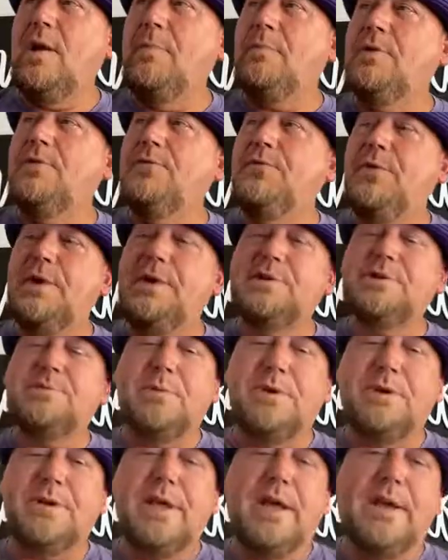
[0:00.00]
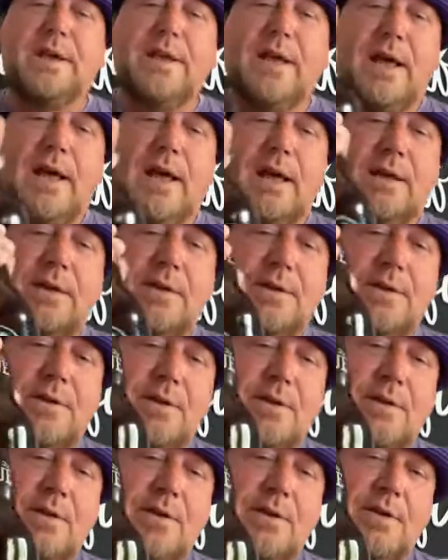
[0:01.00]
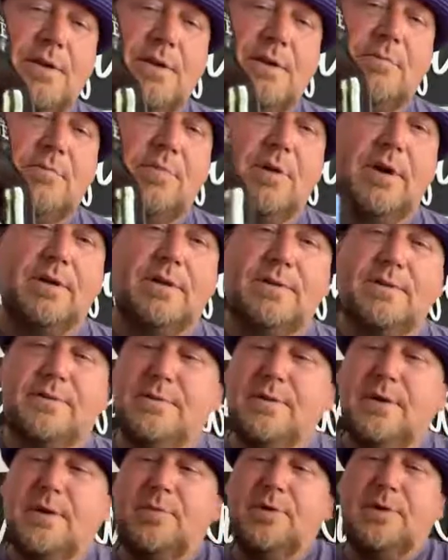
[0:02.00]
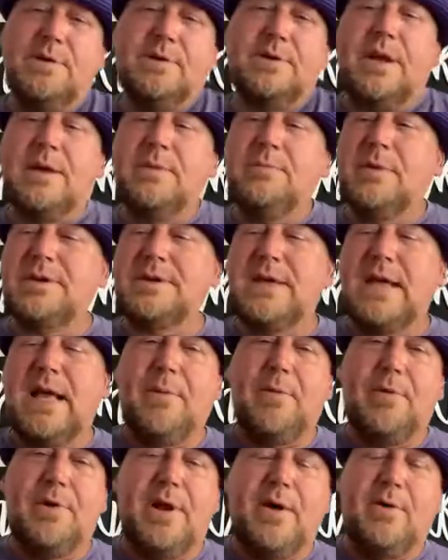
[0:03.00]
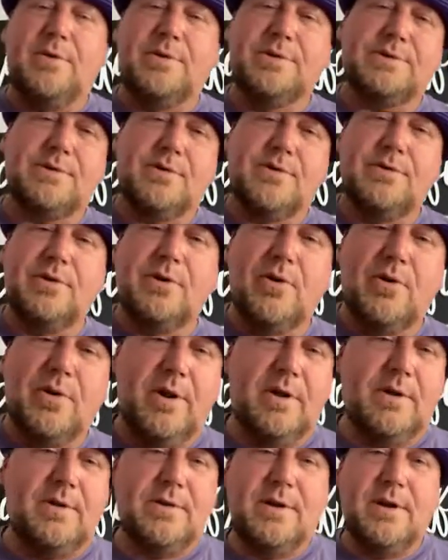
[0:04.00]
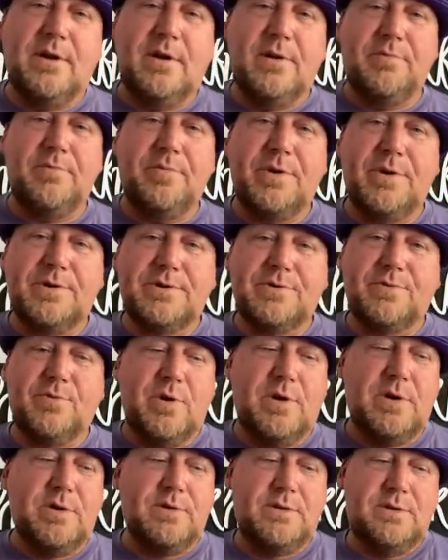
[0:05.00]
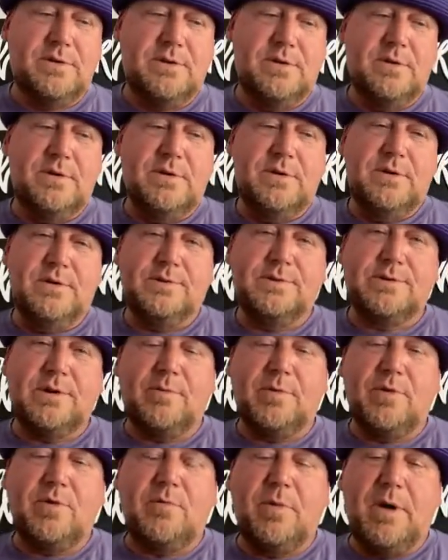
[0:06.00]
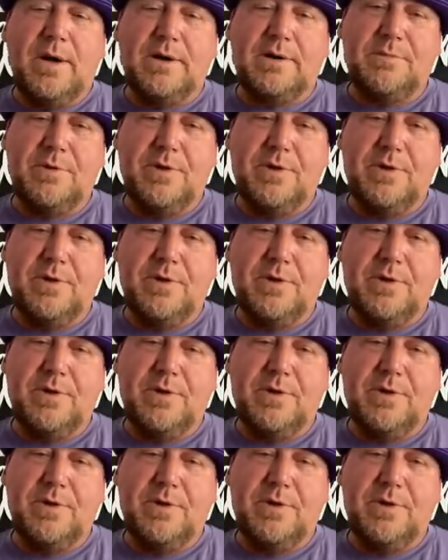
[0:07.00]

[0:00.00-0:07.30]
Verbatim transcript: gonna finish my dead guy, but I'm going to take my time on that one. So you go ahead and get all the beers you want. So I'm going to go back to my